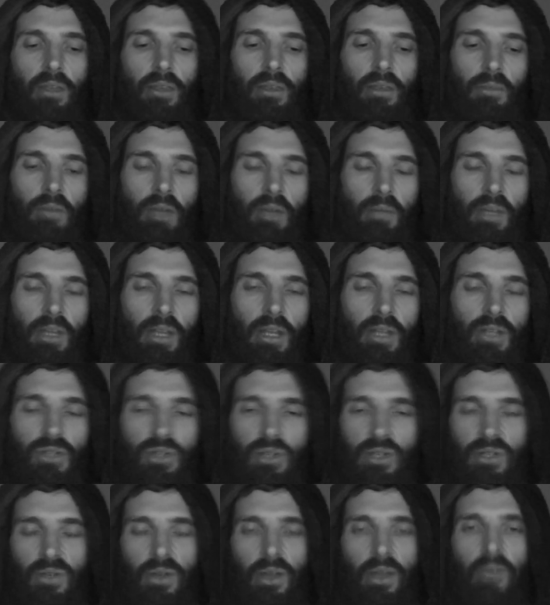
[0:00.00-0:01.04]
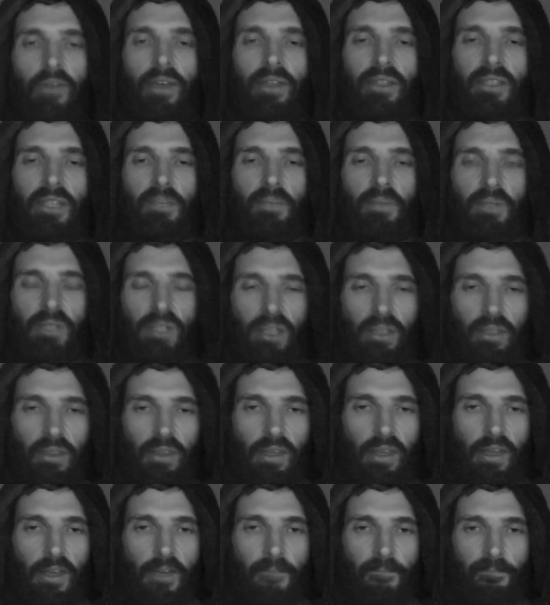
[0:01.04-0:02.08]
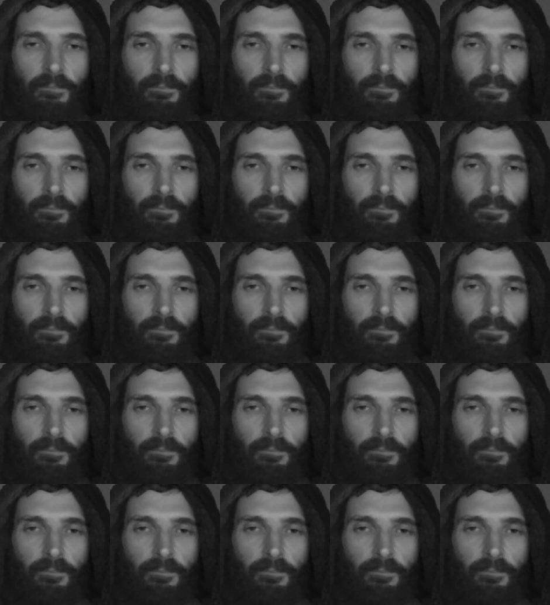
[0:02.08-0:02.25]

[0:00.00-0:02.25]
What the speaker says: there might be an interest rate of 80% there.